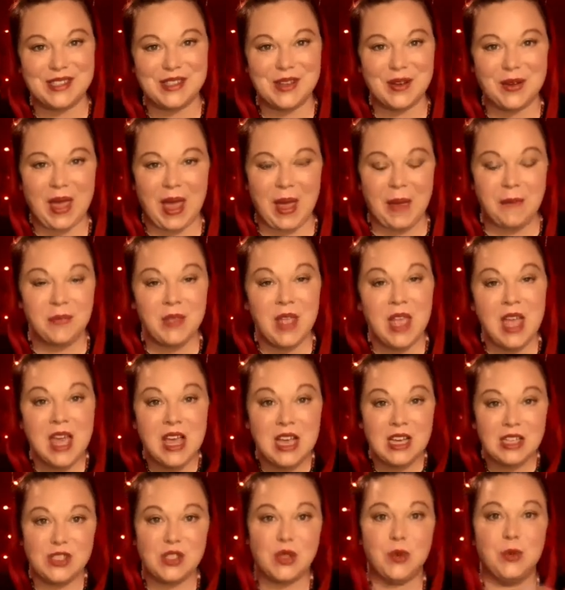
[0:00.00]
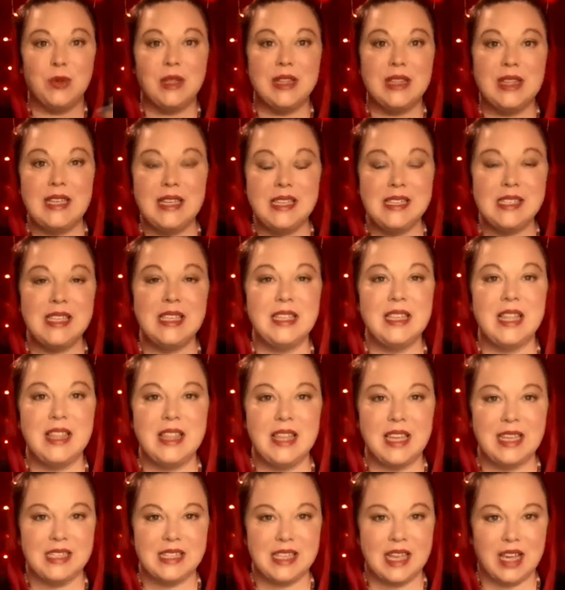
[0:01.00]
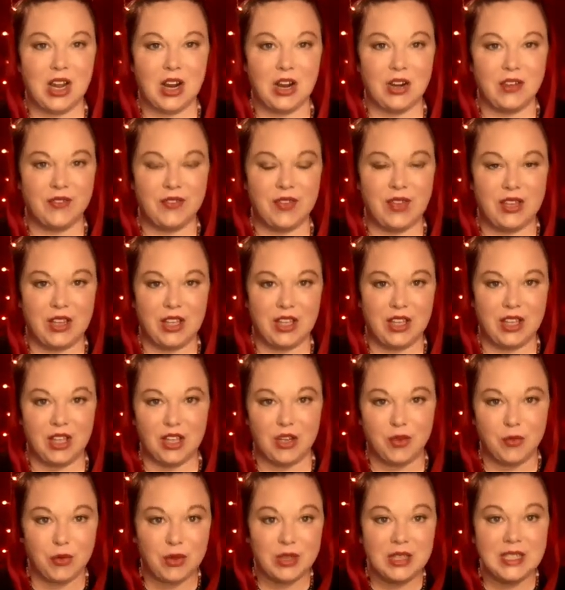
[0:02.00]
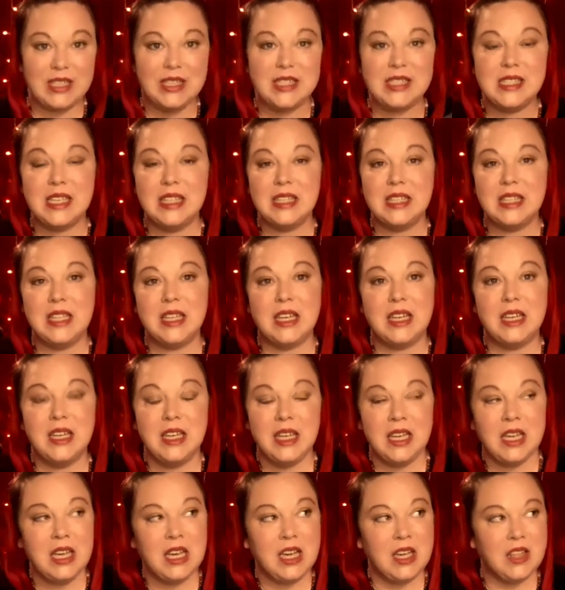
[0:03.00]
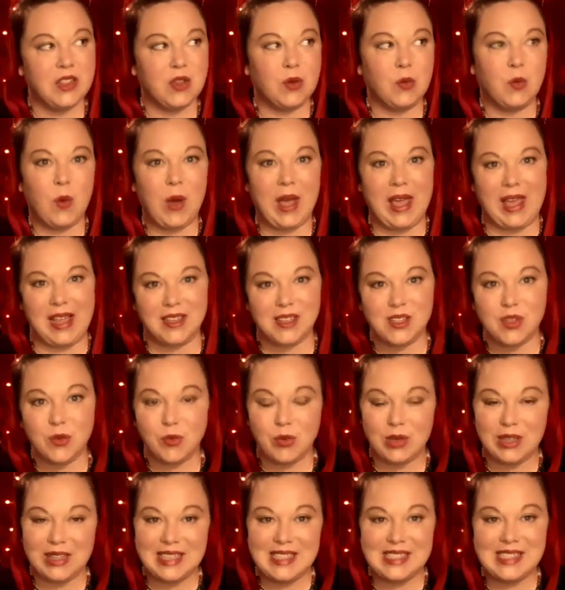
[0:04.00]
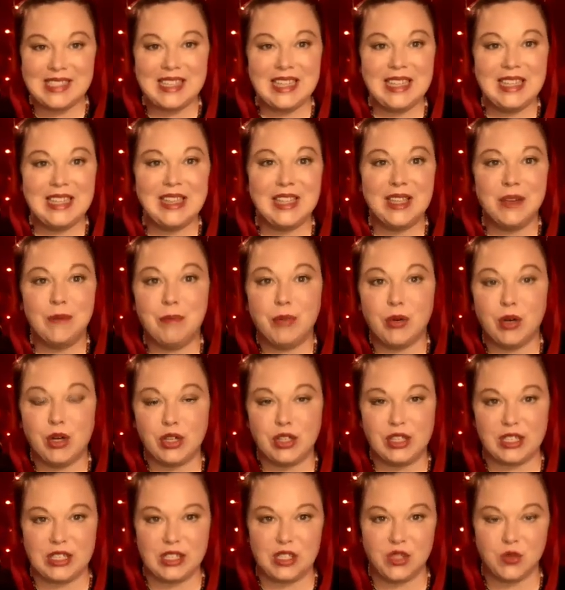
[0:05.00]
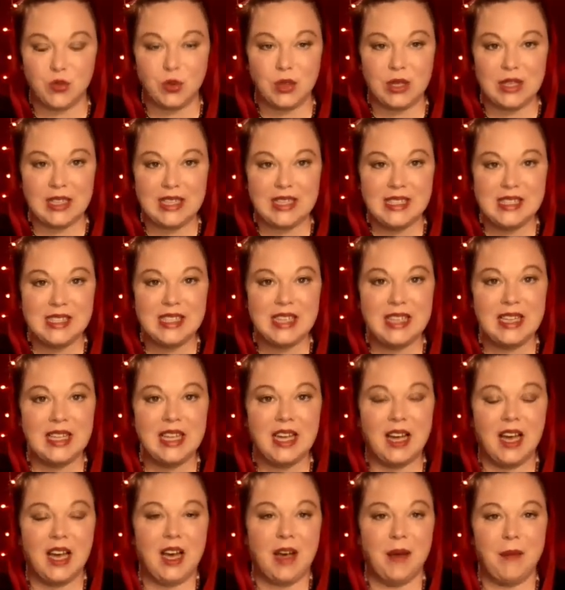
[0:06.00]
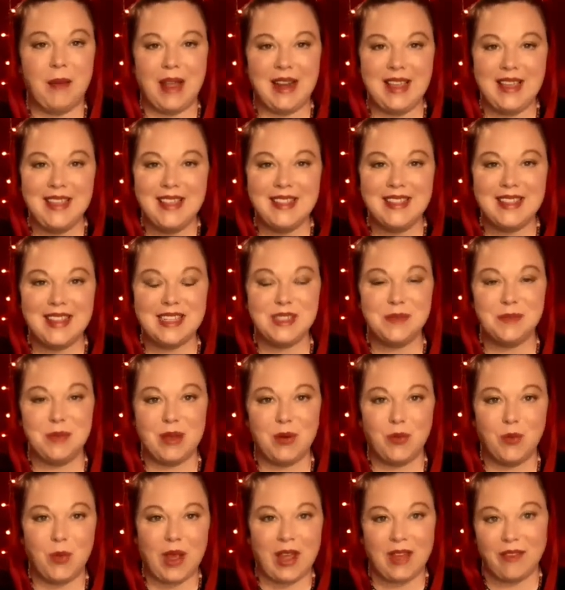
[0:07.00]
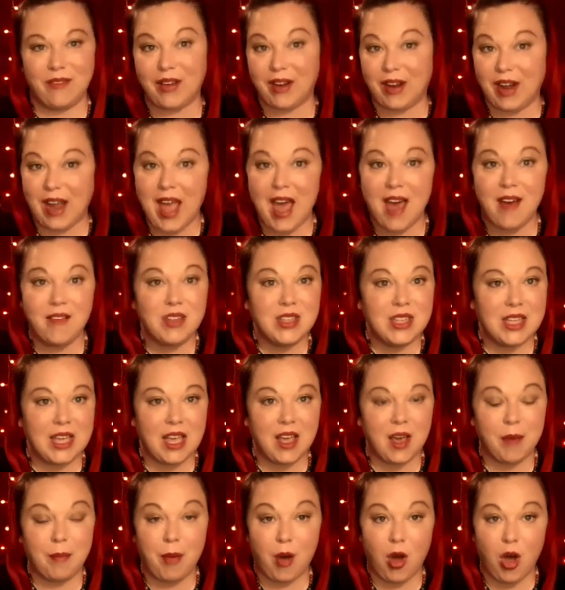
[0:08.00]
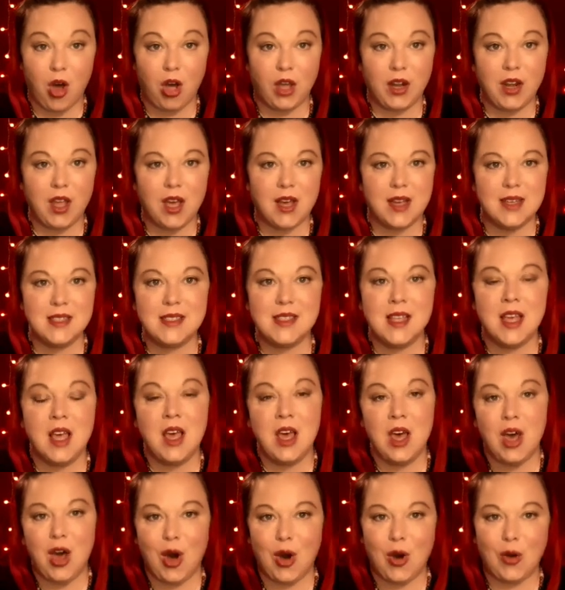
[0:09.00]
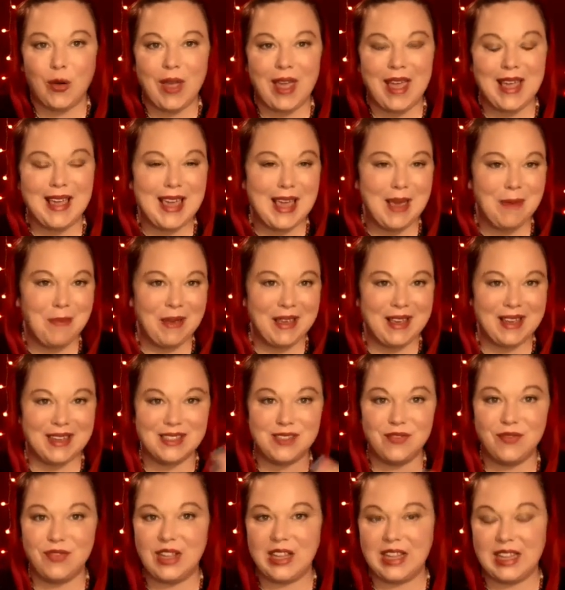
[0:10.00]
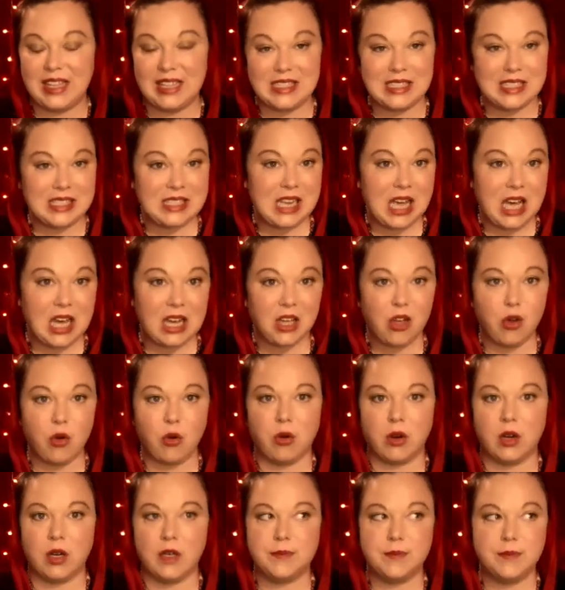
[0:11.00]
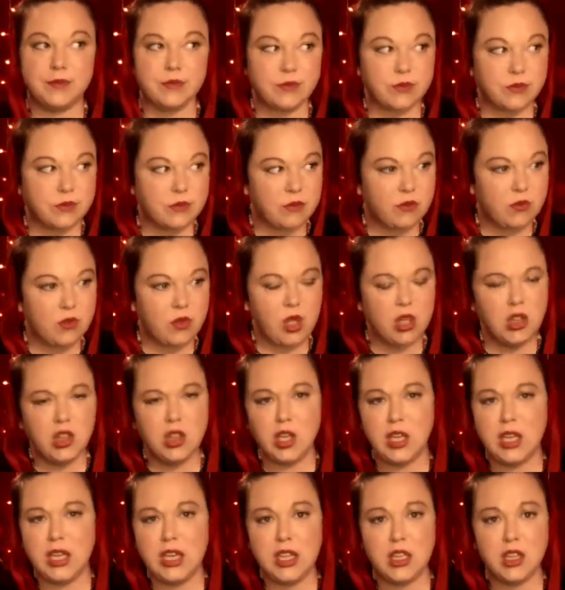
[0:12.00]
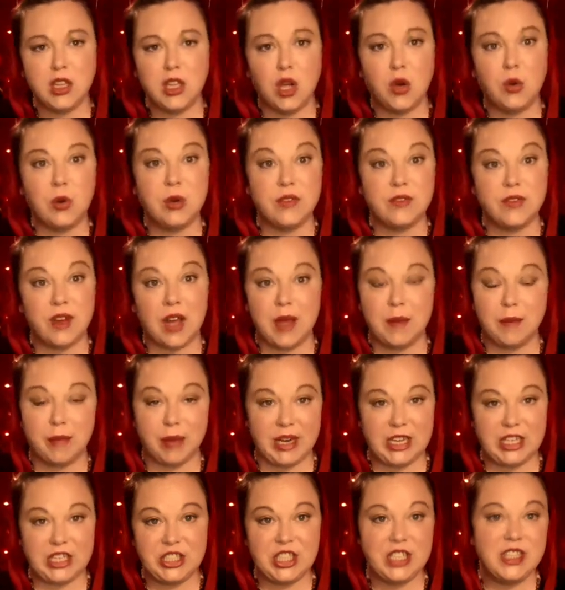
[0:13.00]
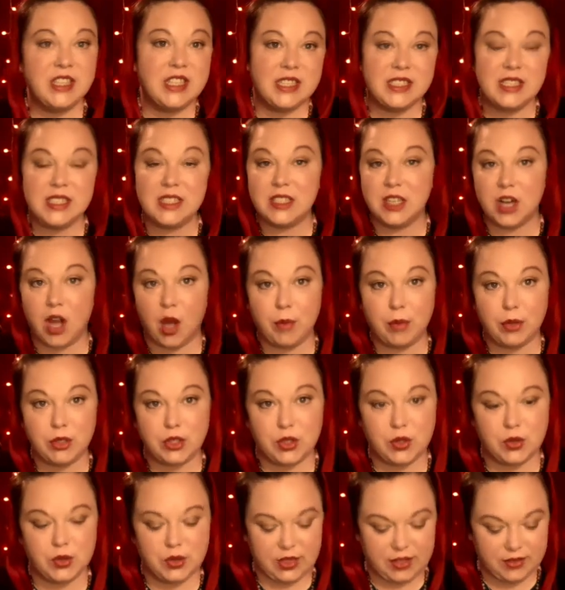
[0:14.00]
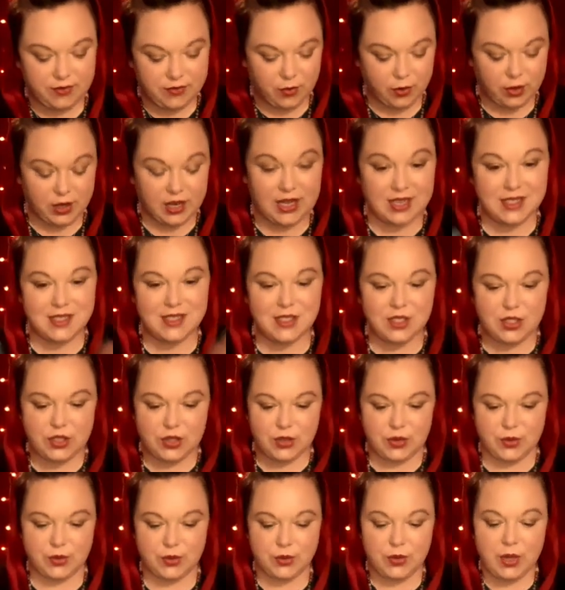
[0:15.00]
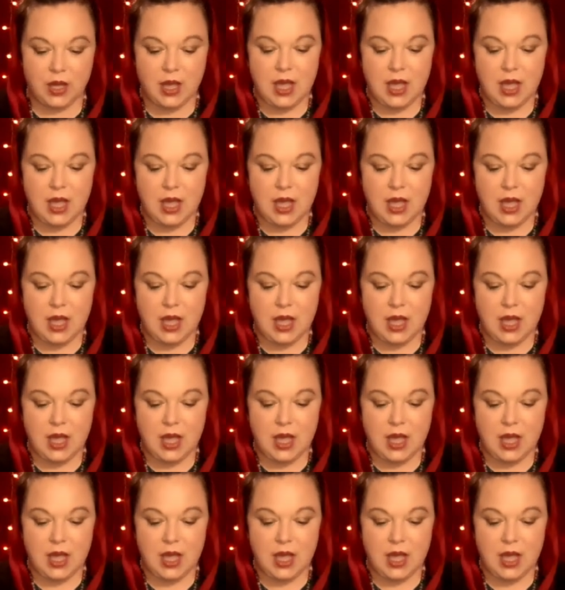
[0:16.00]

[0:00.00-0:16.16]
Okay, so releasing the things that aren't feeling good, releasing the weight, releasing the burdens, releasing anything that's been weighing very heavily upon us, okay, keeping us feeling stuck or in a lower vibration. This is an opportunity for us to